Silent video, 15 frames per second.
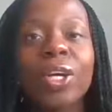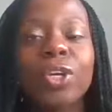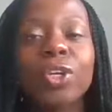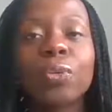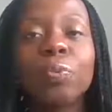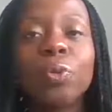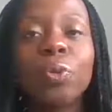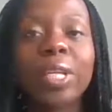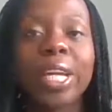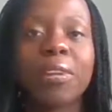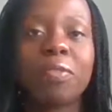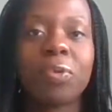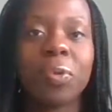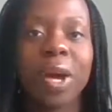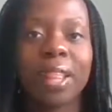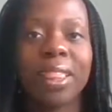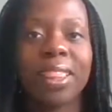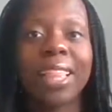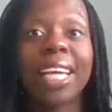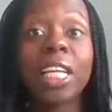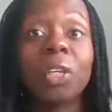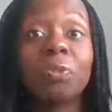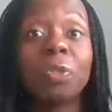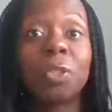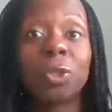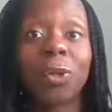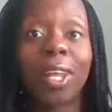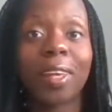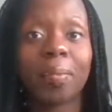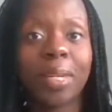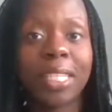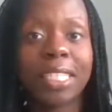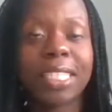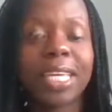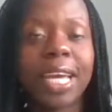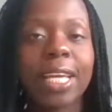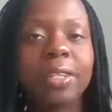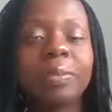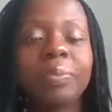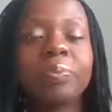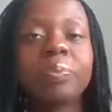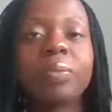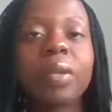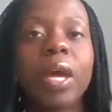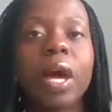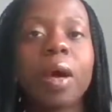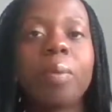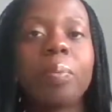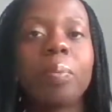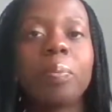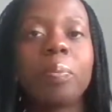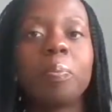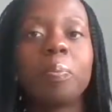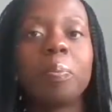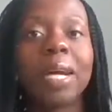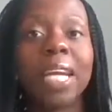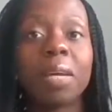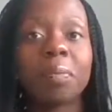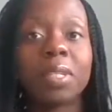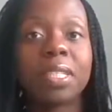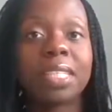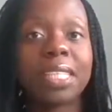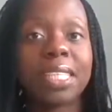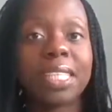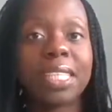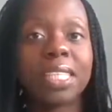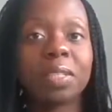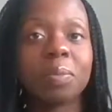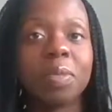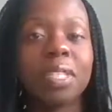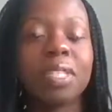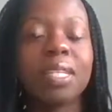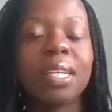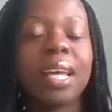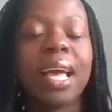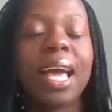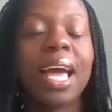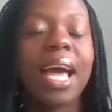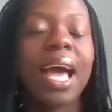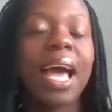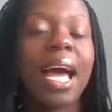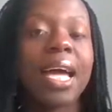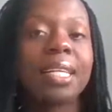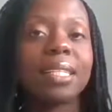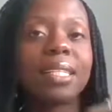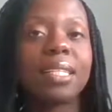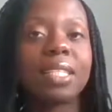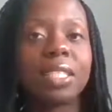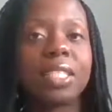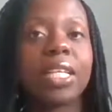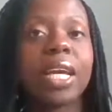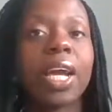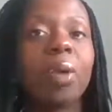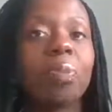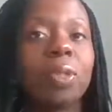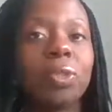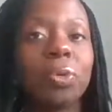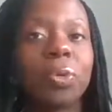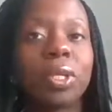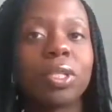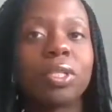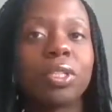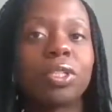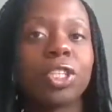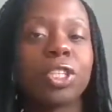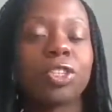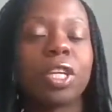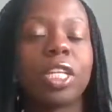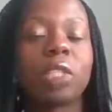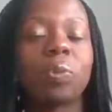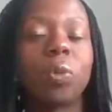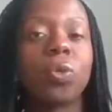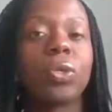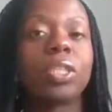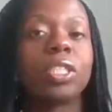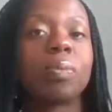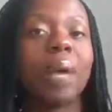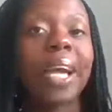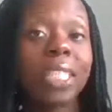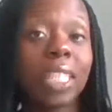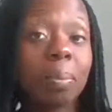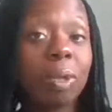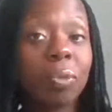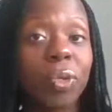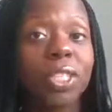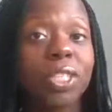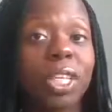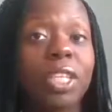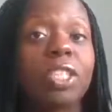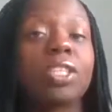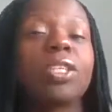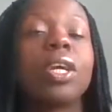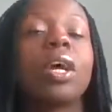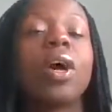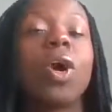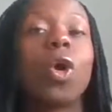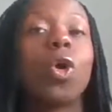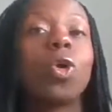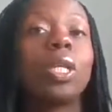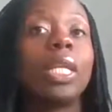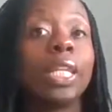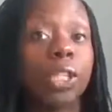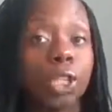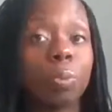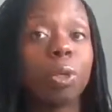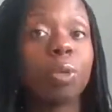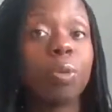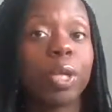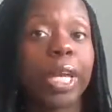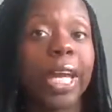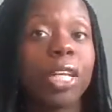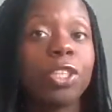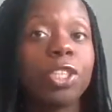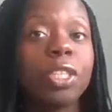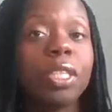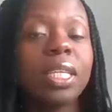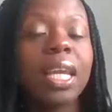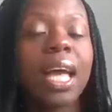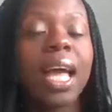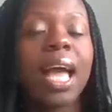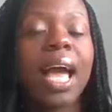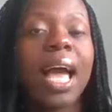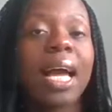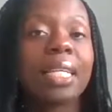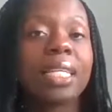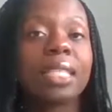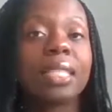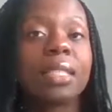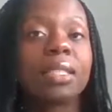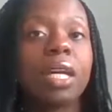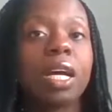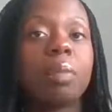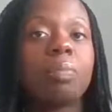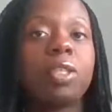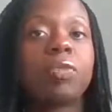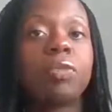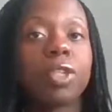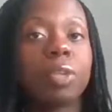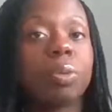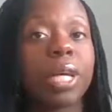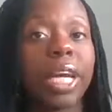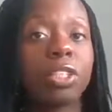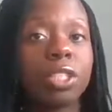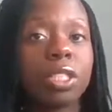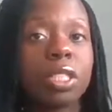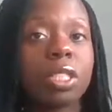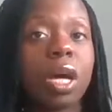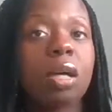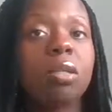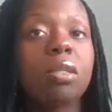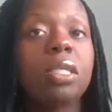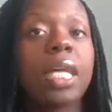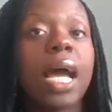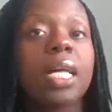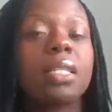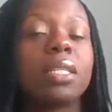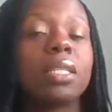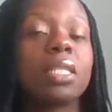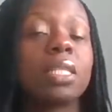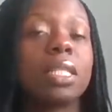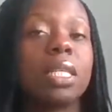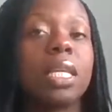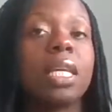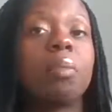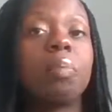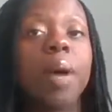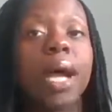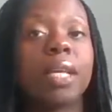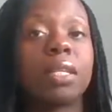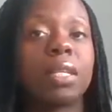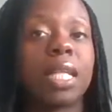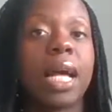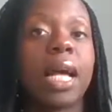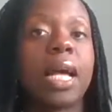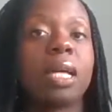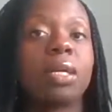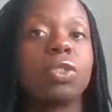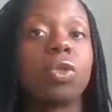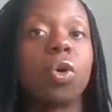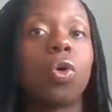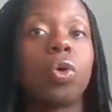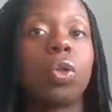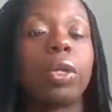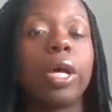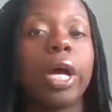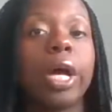Good morning, everyone. Thank you for joining me today. My name is Annique Simpson, and today I'll be exploring some academic research on leadership communication and different communication styles and the impact that has on